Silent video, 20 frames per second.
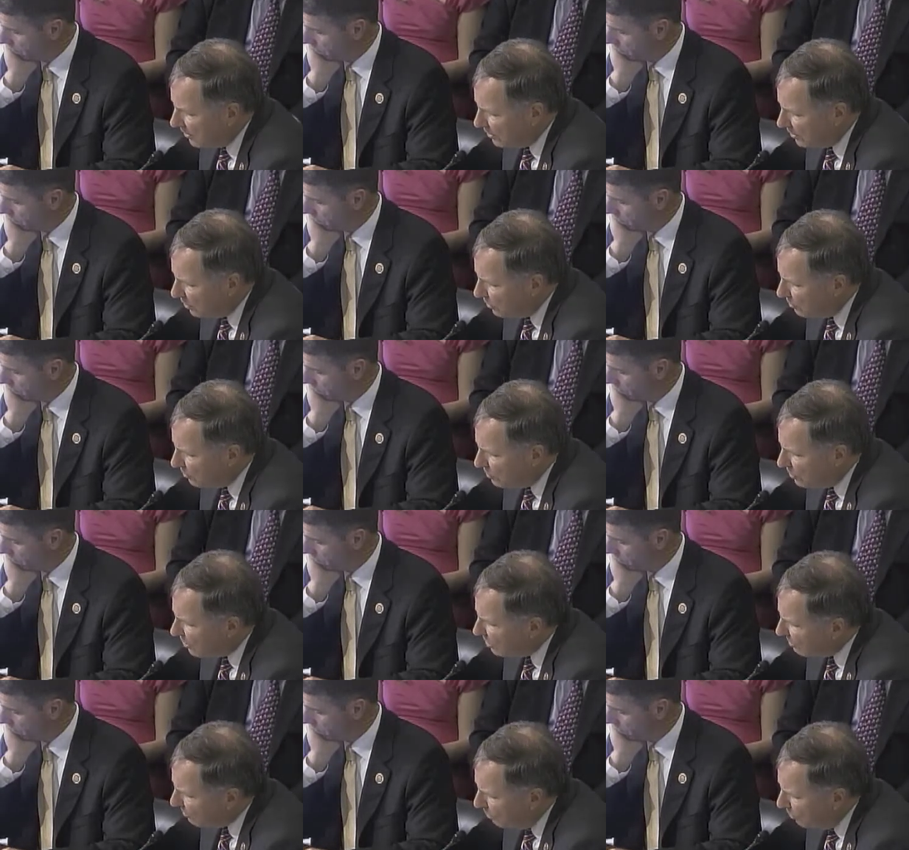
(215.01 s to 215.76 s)
do you
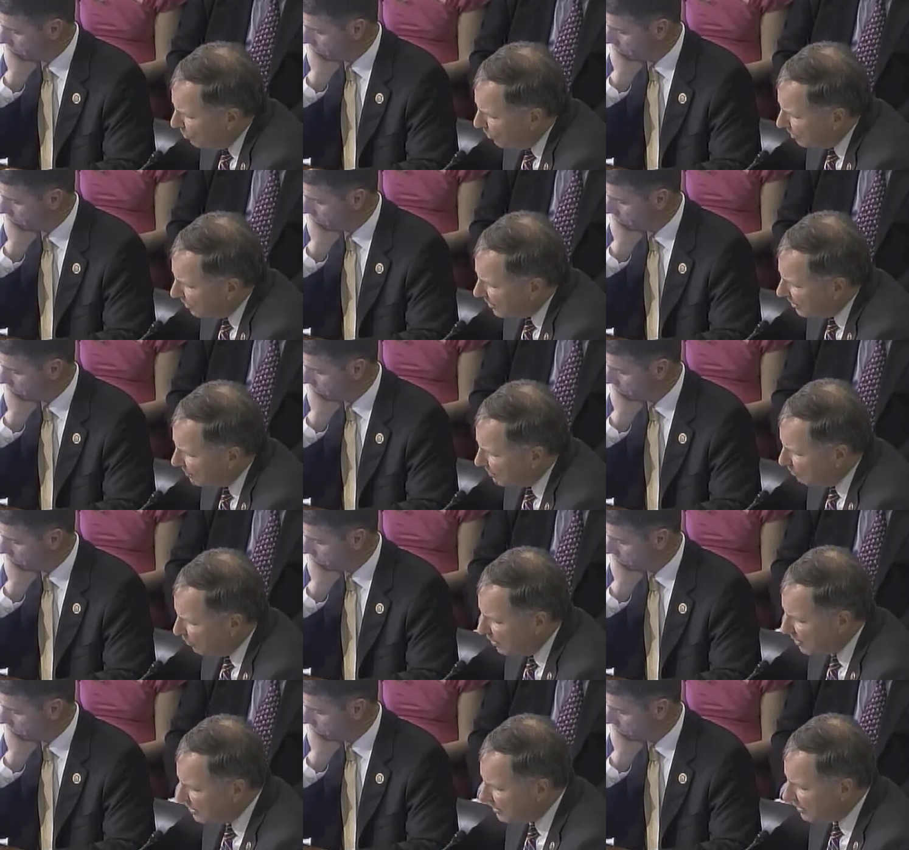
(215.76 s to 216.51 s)
support the
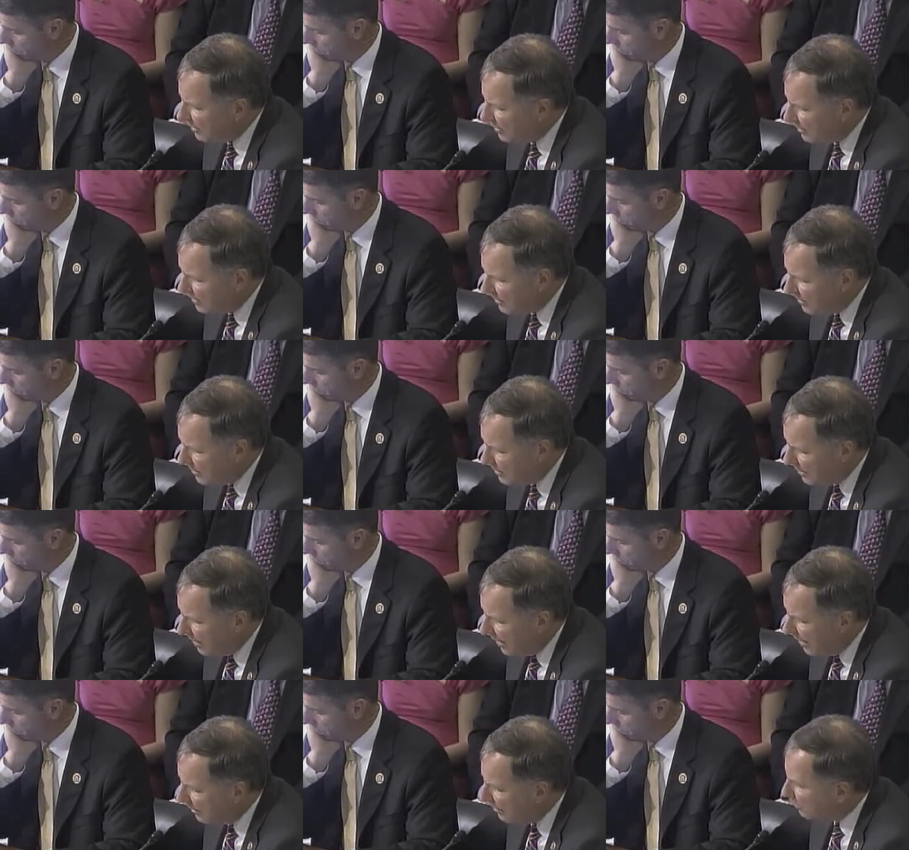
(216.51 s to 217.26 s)
President's
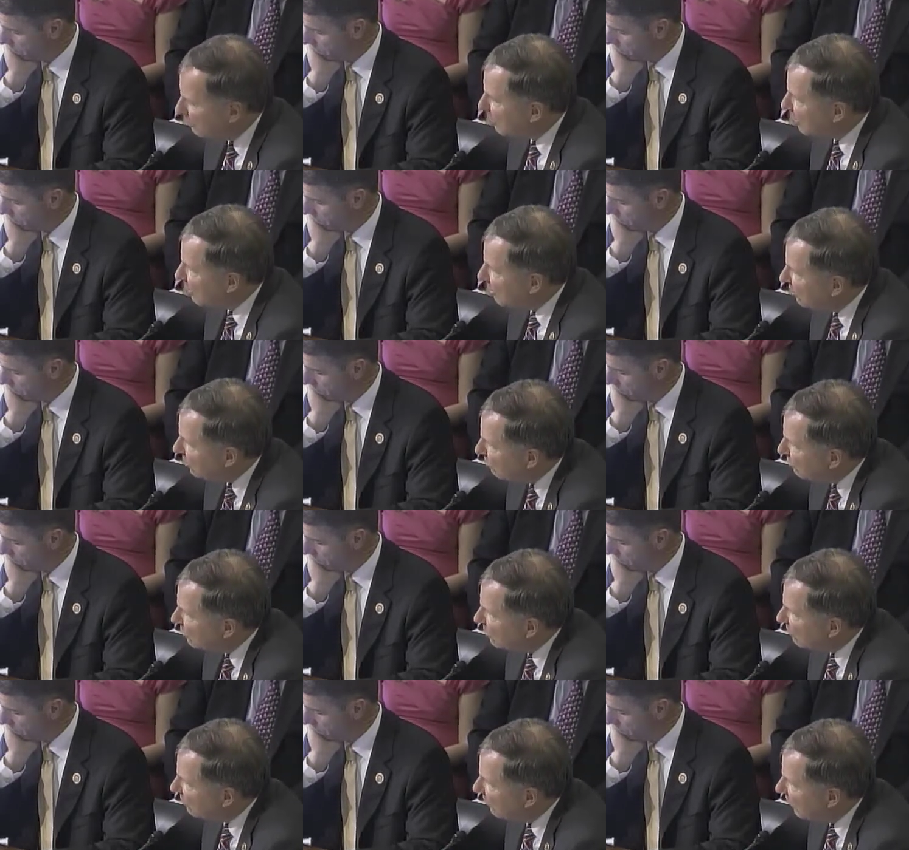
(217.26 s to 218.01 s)
desire to
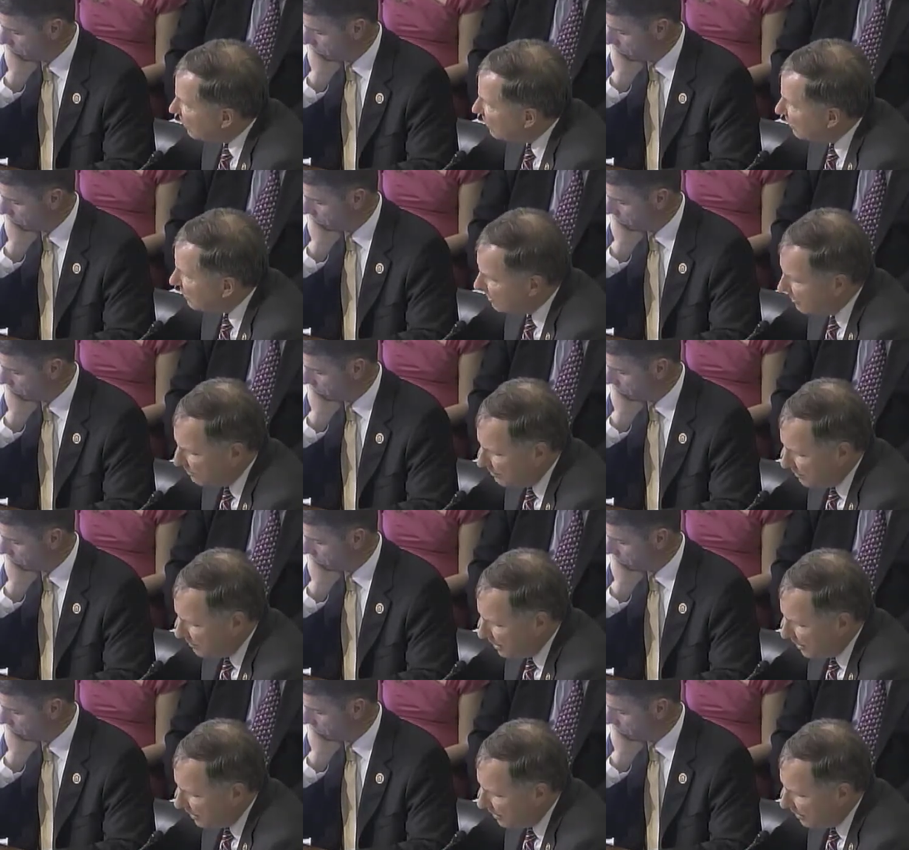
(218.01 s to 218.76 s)
reduce funding
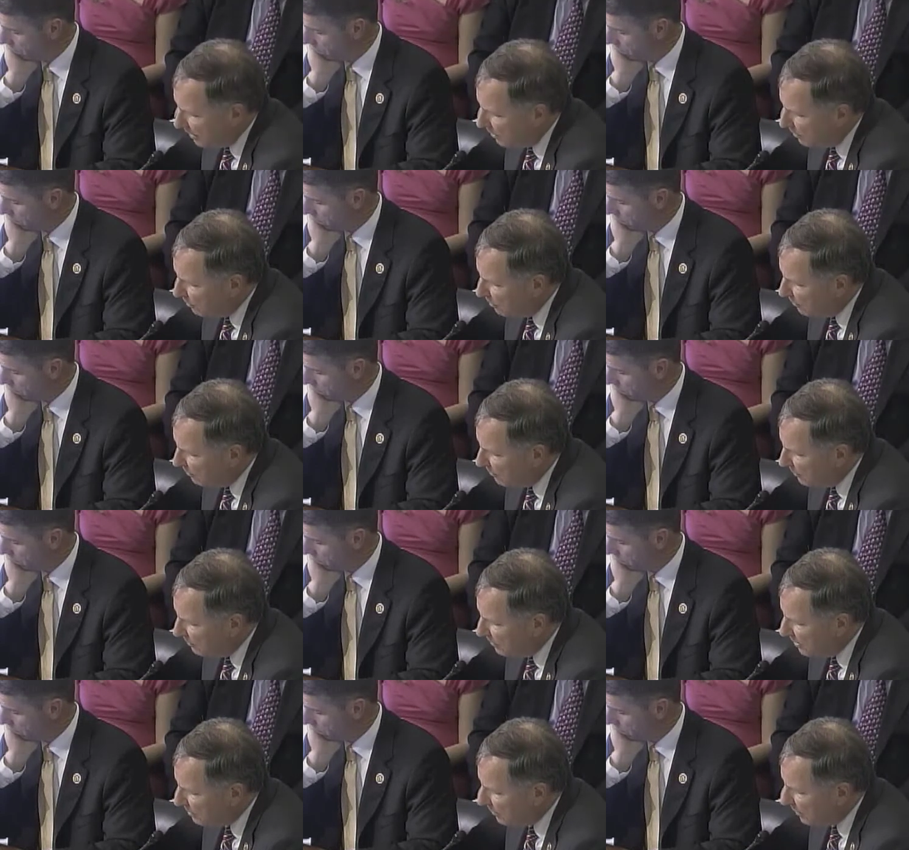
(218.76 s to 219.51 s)
by
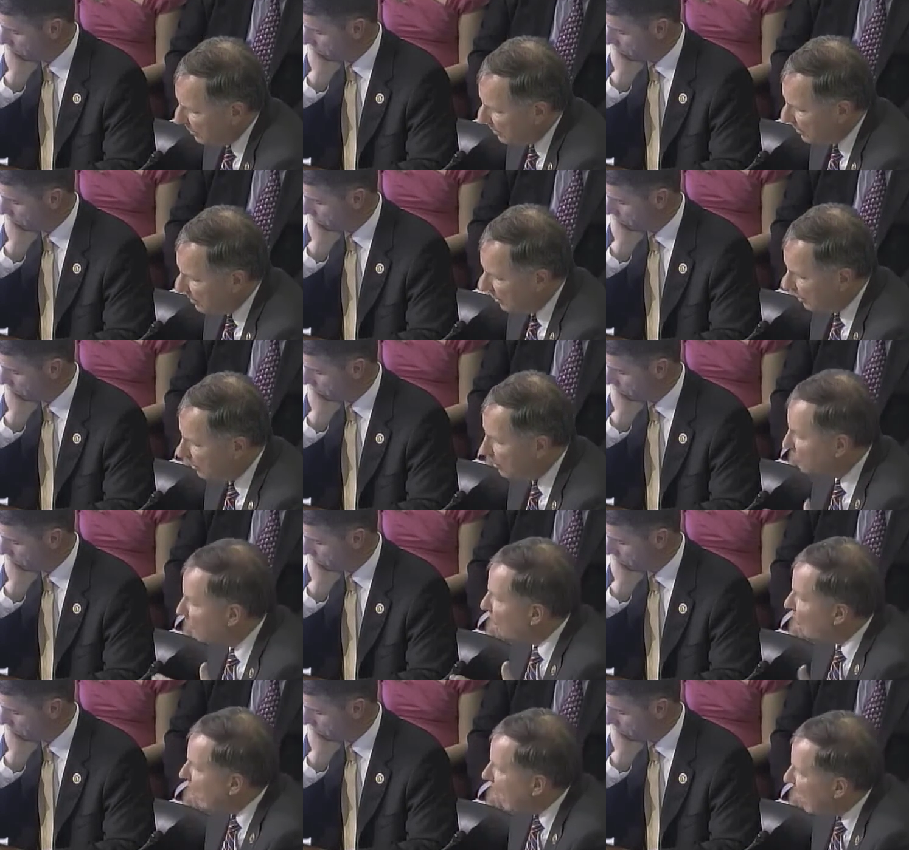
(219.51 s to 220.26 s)
$115 million
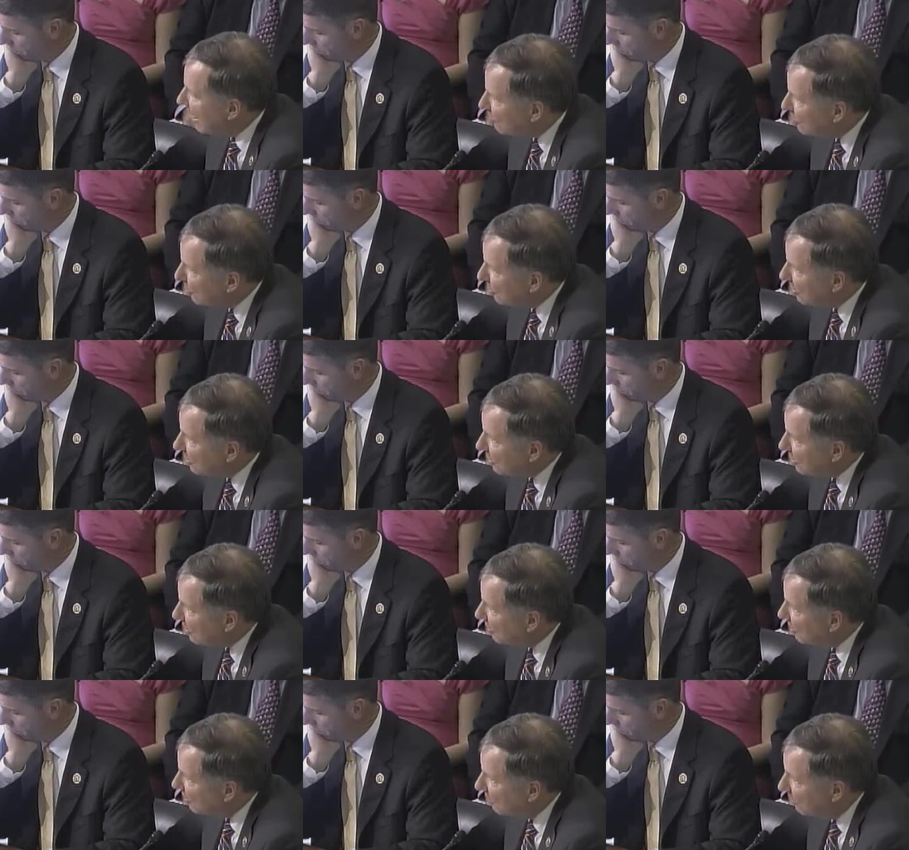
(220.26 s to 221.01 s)
for
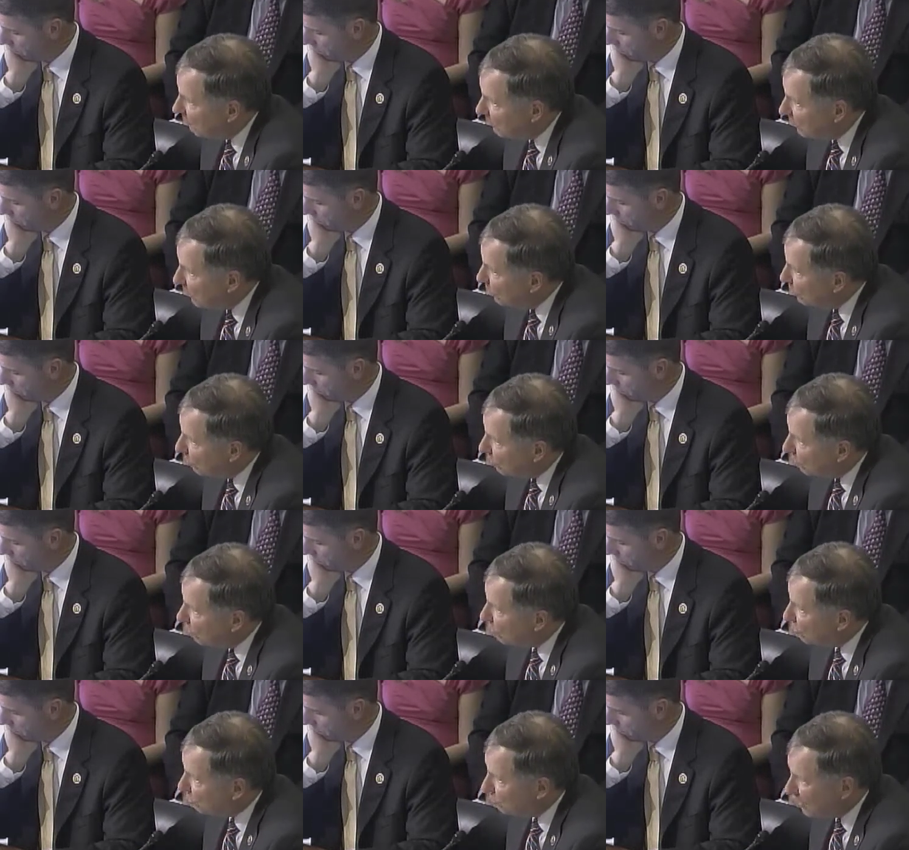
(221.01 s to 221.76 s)
hazardous
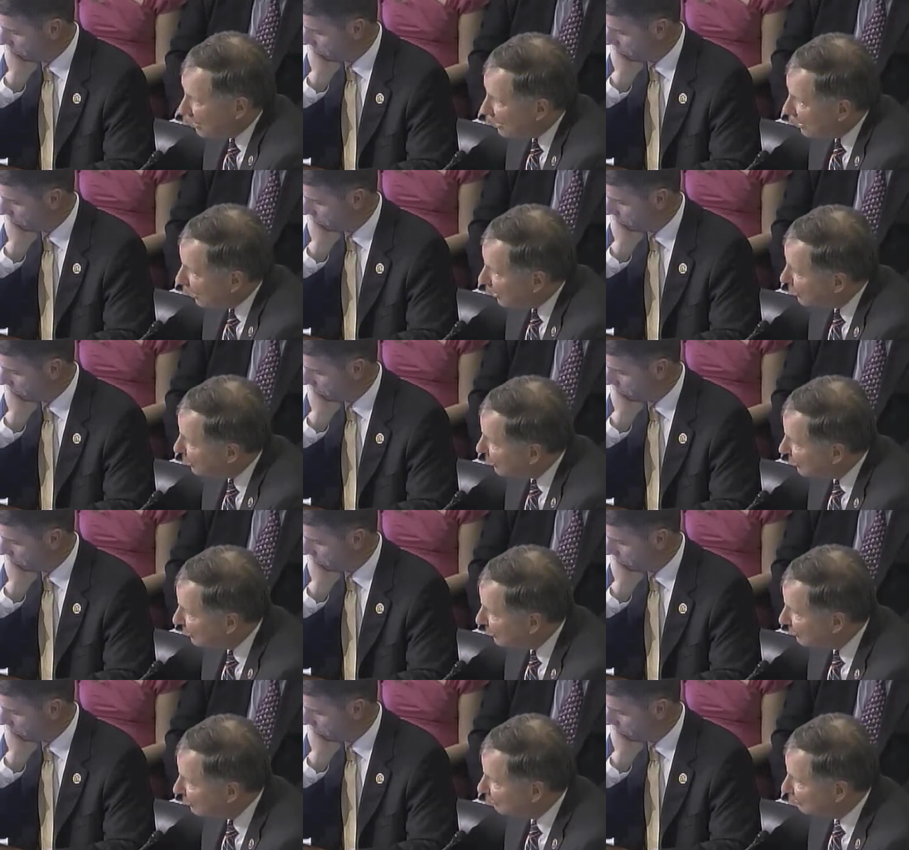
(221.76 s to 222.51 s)
fuels
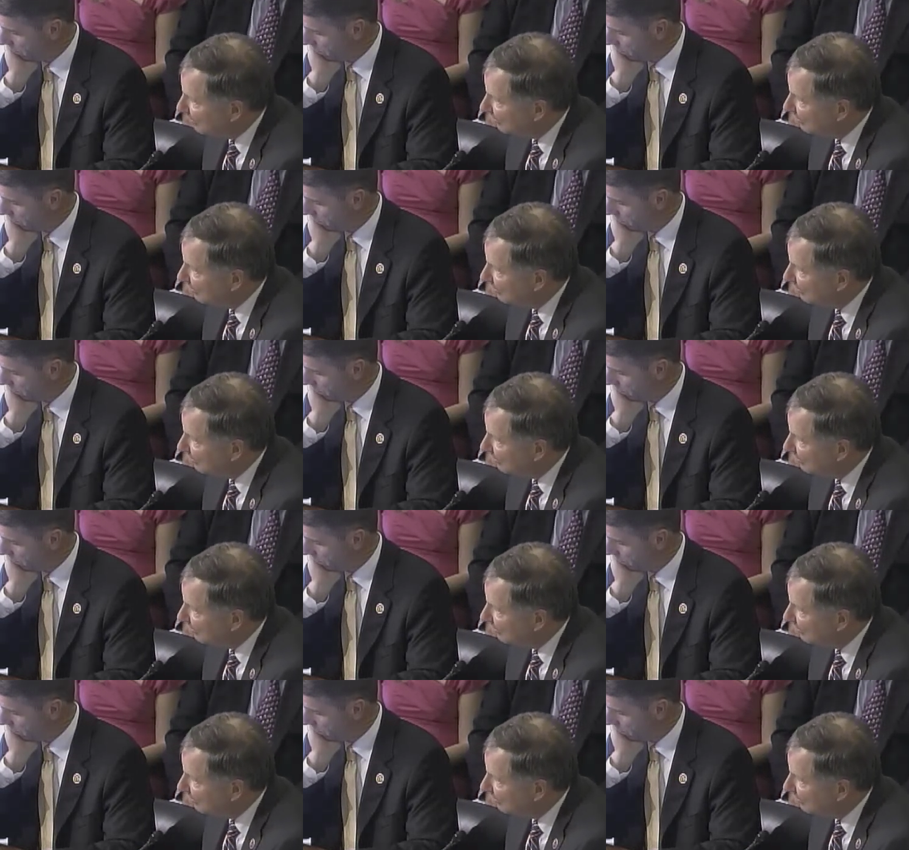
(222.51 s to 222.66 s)
reduction?